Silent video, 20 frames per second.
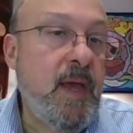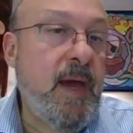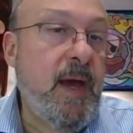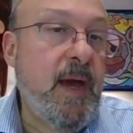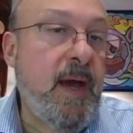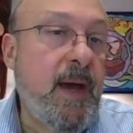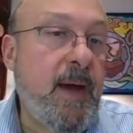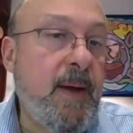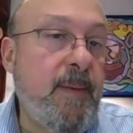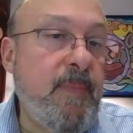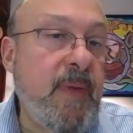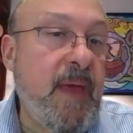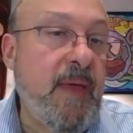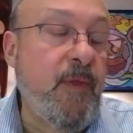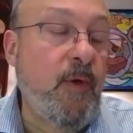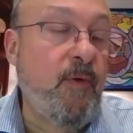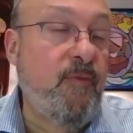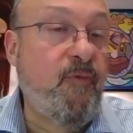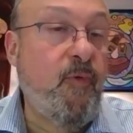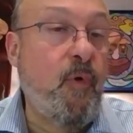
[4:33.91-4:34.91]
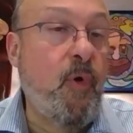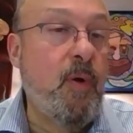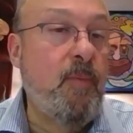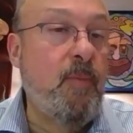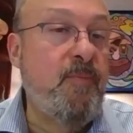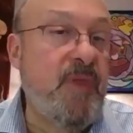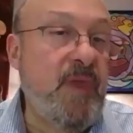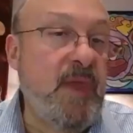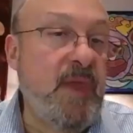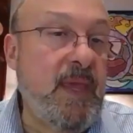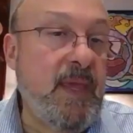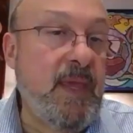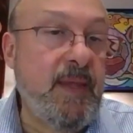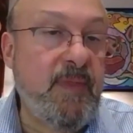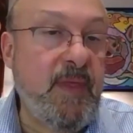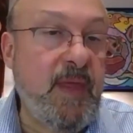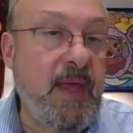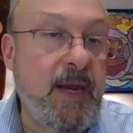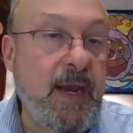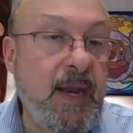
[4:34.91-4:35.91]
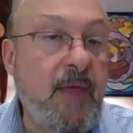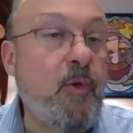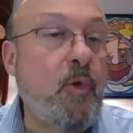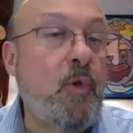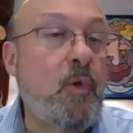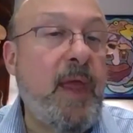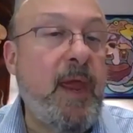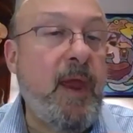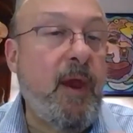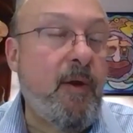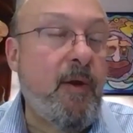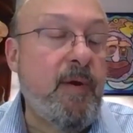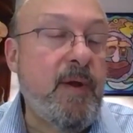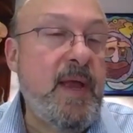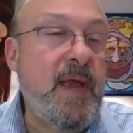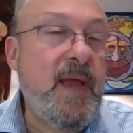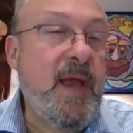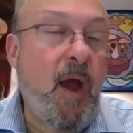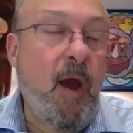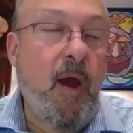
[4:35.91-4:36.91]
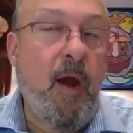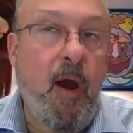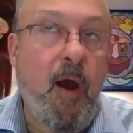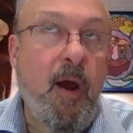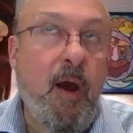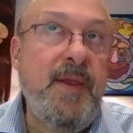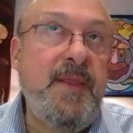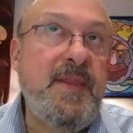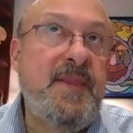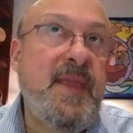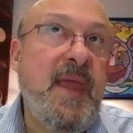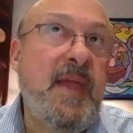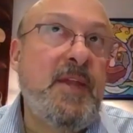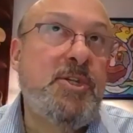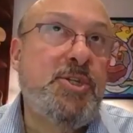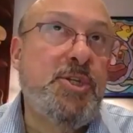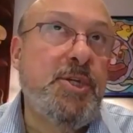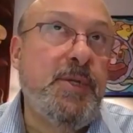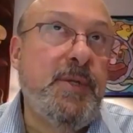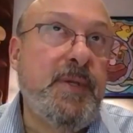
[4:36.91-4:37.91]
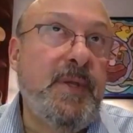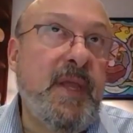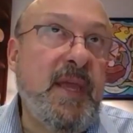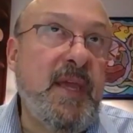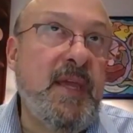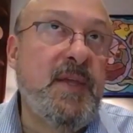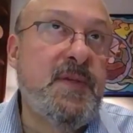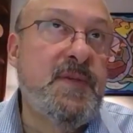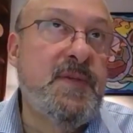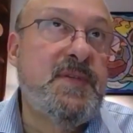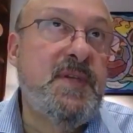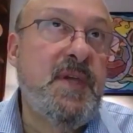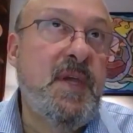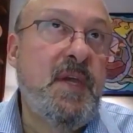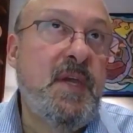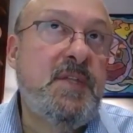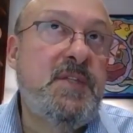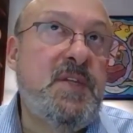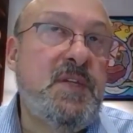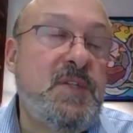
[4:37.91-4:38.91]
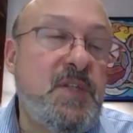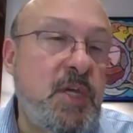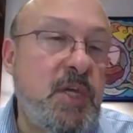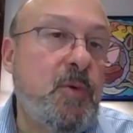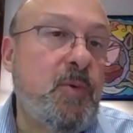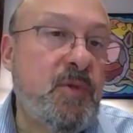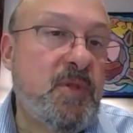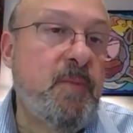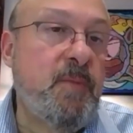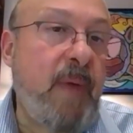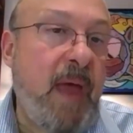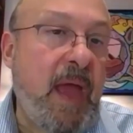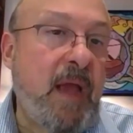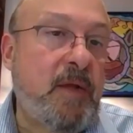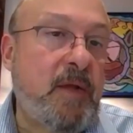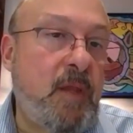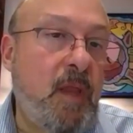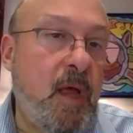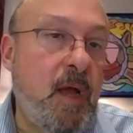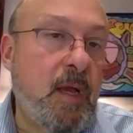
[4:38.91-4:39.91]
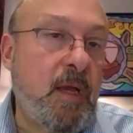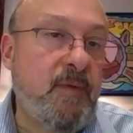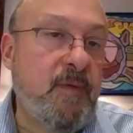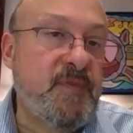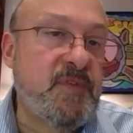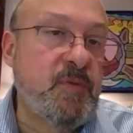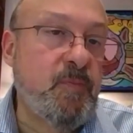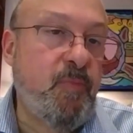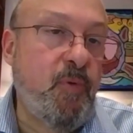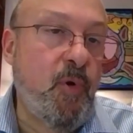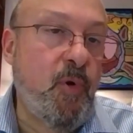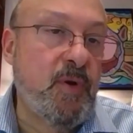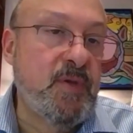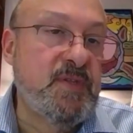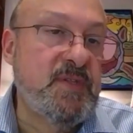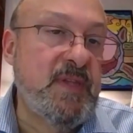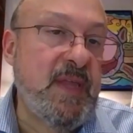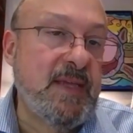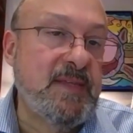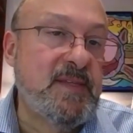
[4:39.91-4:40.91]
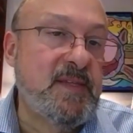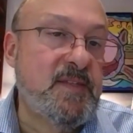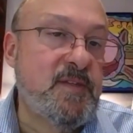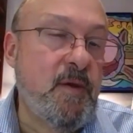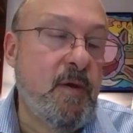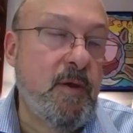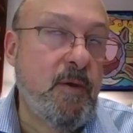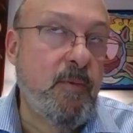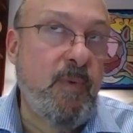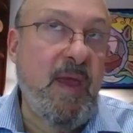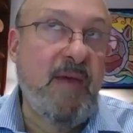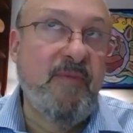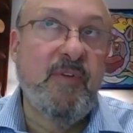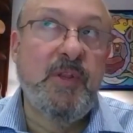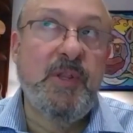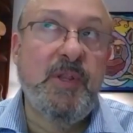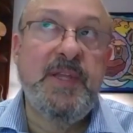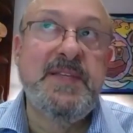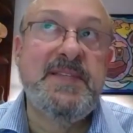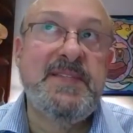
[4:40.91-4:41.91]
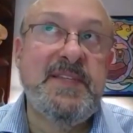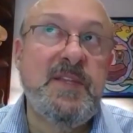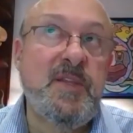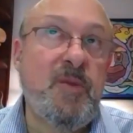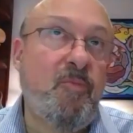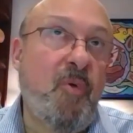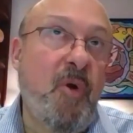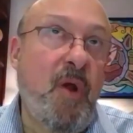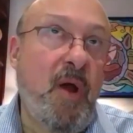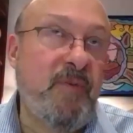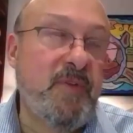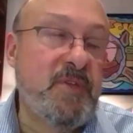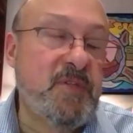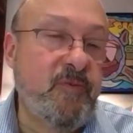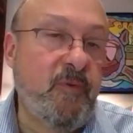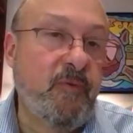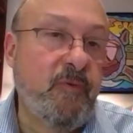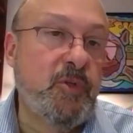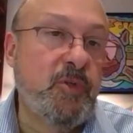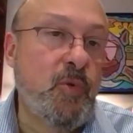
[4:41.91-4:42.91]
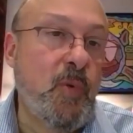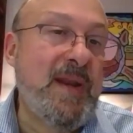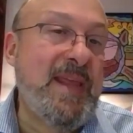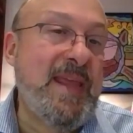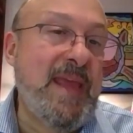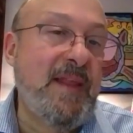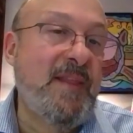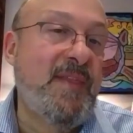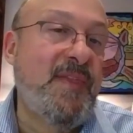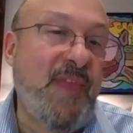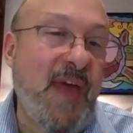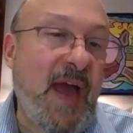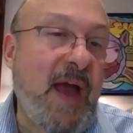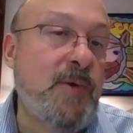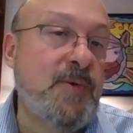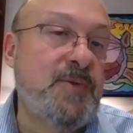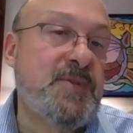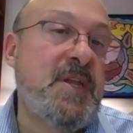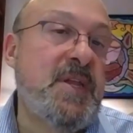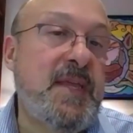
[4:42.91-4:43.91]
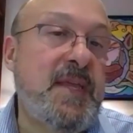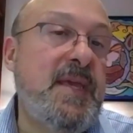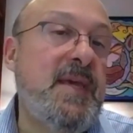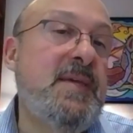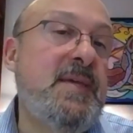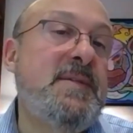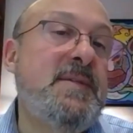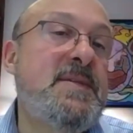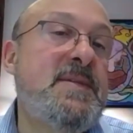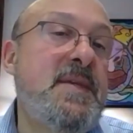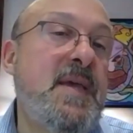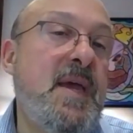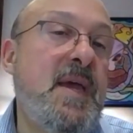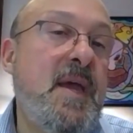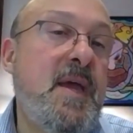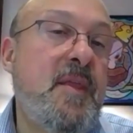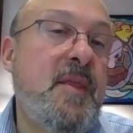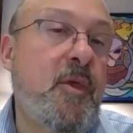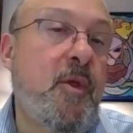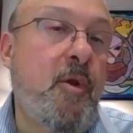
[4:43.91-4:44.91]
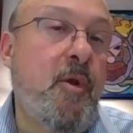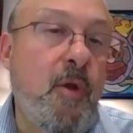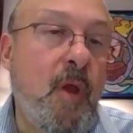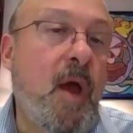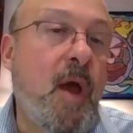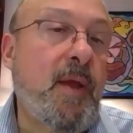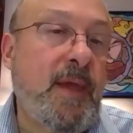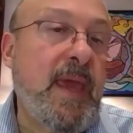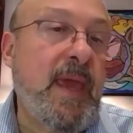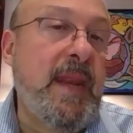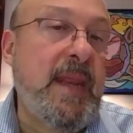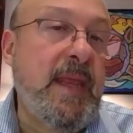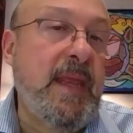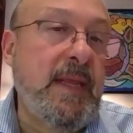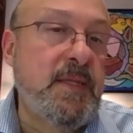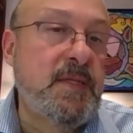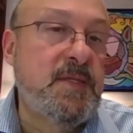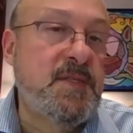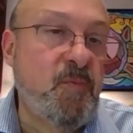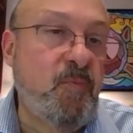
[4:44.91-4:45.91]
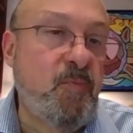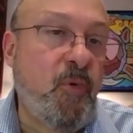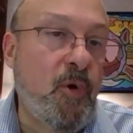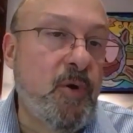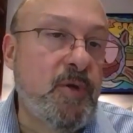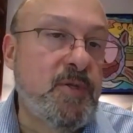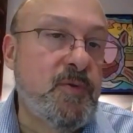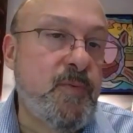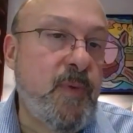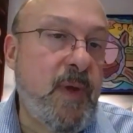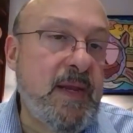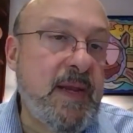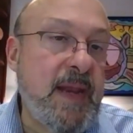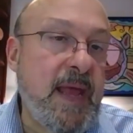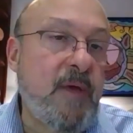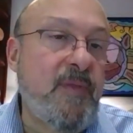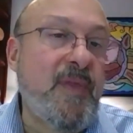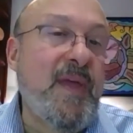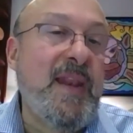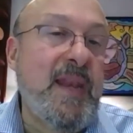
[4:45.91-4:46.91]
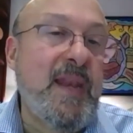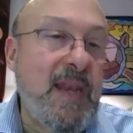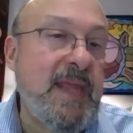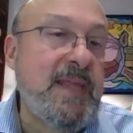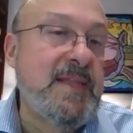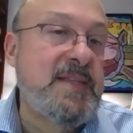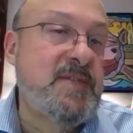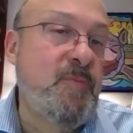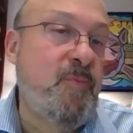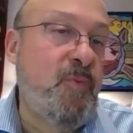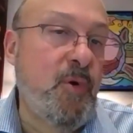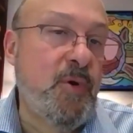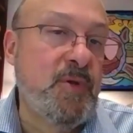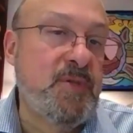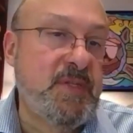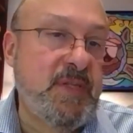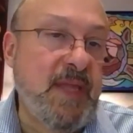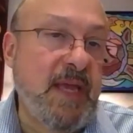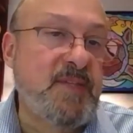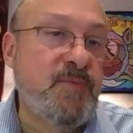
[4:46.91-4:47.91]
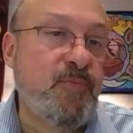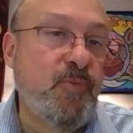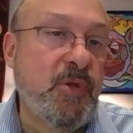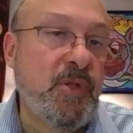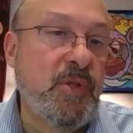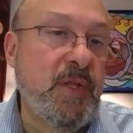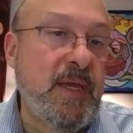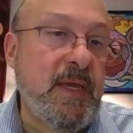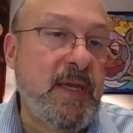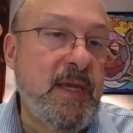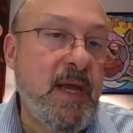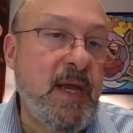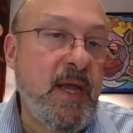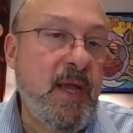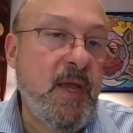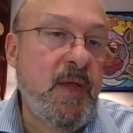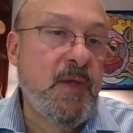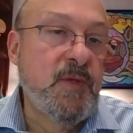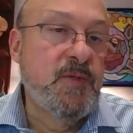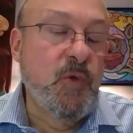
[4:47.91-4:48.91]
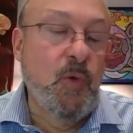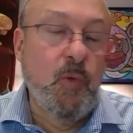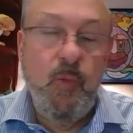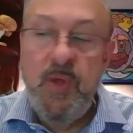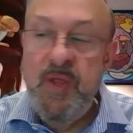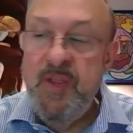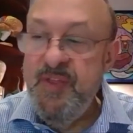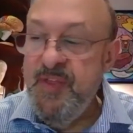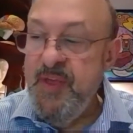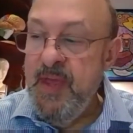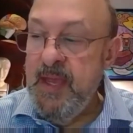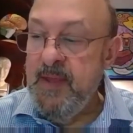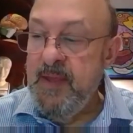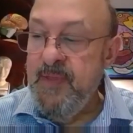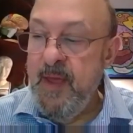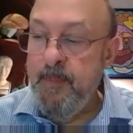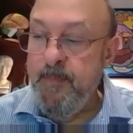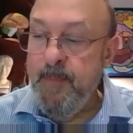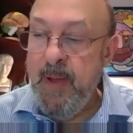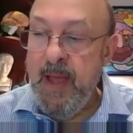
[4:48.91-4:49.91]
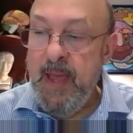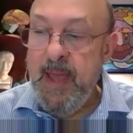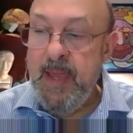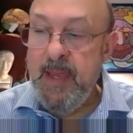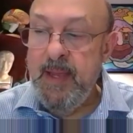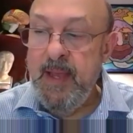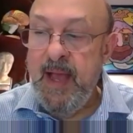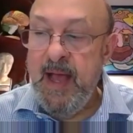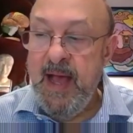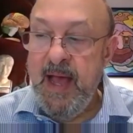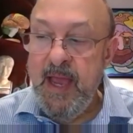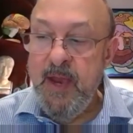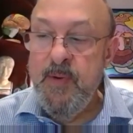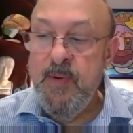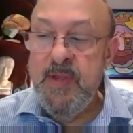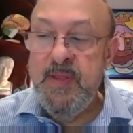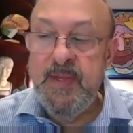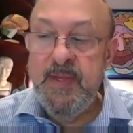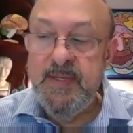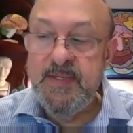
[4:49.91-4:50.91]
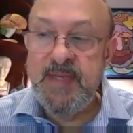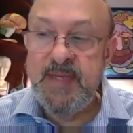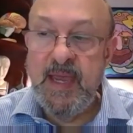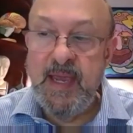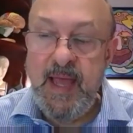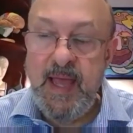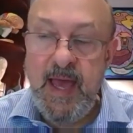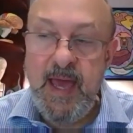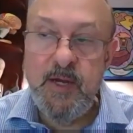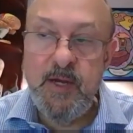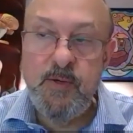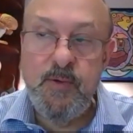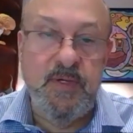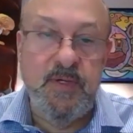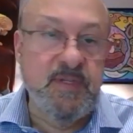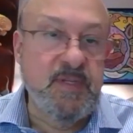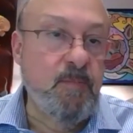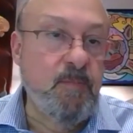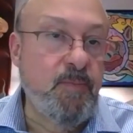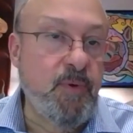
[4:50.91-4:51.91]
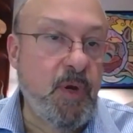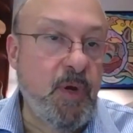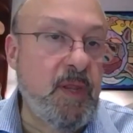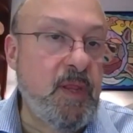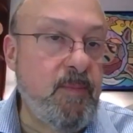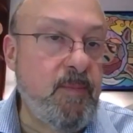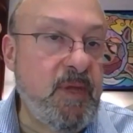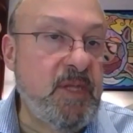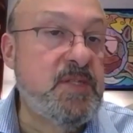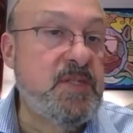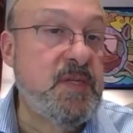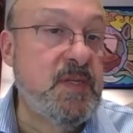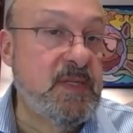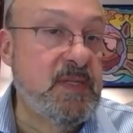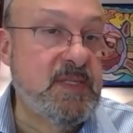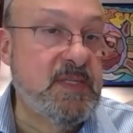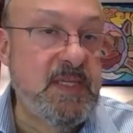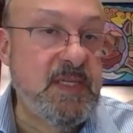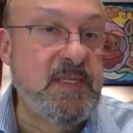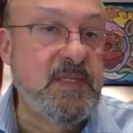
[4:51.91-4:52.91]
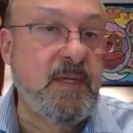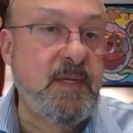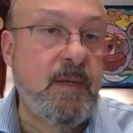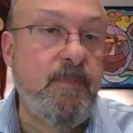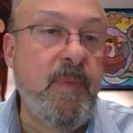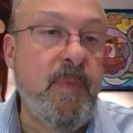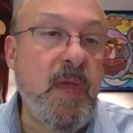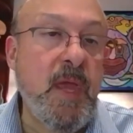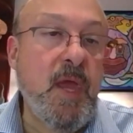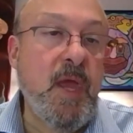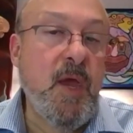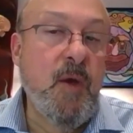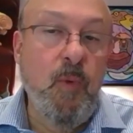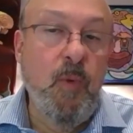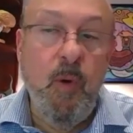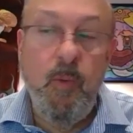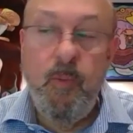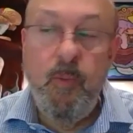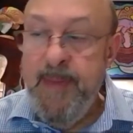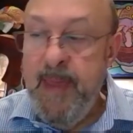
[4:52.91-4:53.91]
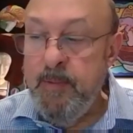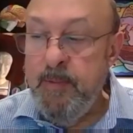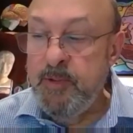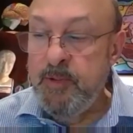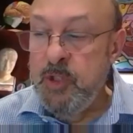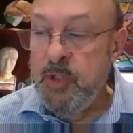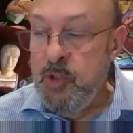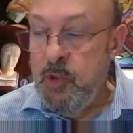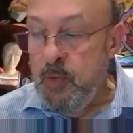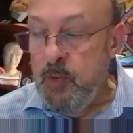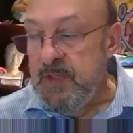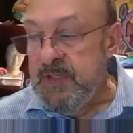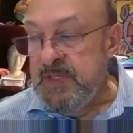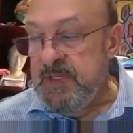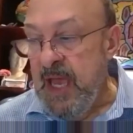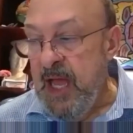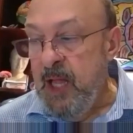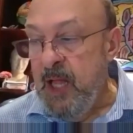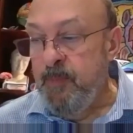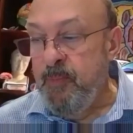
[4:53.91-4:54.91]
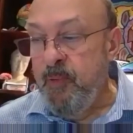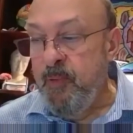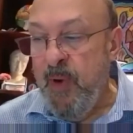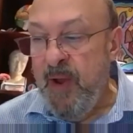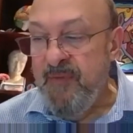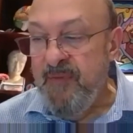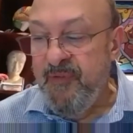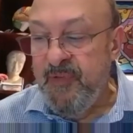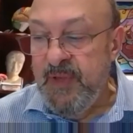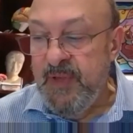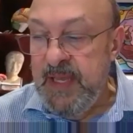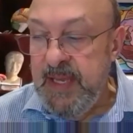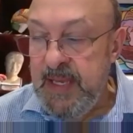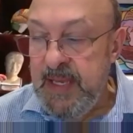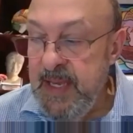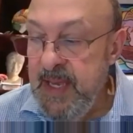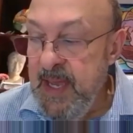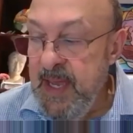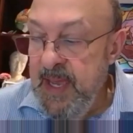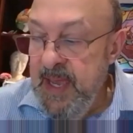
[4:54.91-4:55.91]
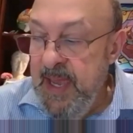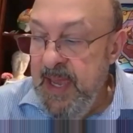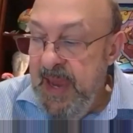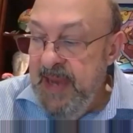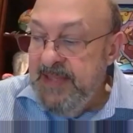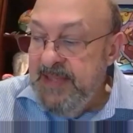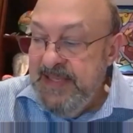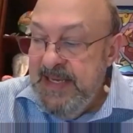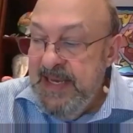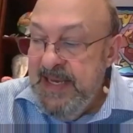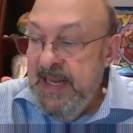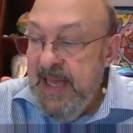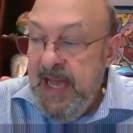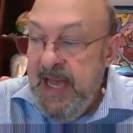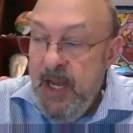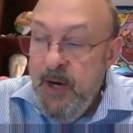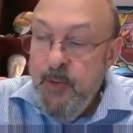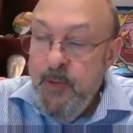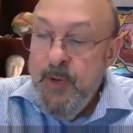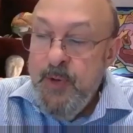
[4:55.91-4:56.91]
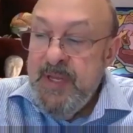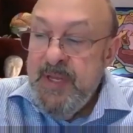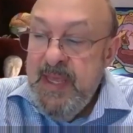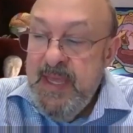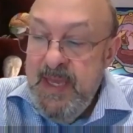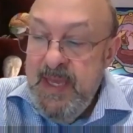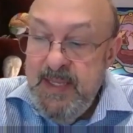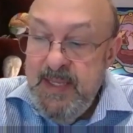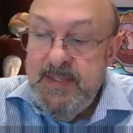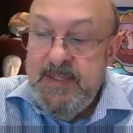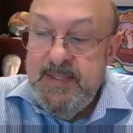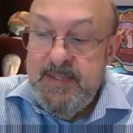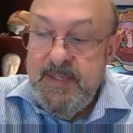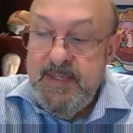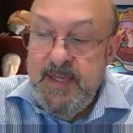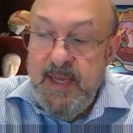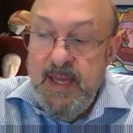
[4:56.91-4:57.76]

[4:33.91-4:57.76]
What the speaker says: And they'll form the another layer. Our intention is to deal with the backlog of supports necessary. We have a list in the province of over 28,000 kids that are not getting supports right now, that need supports desperately. So we think that by hiring these psychiatrists and putting them into the system, what we'll be able to do is help roughly 1,800 kids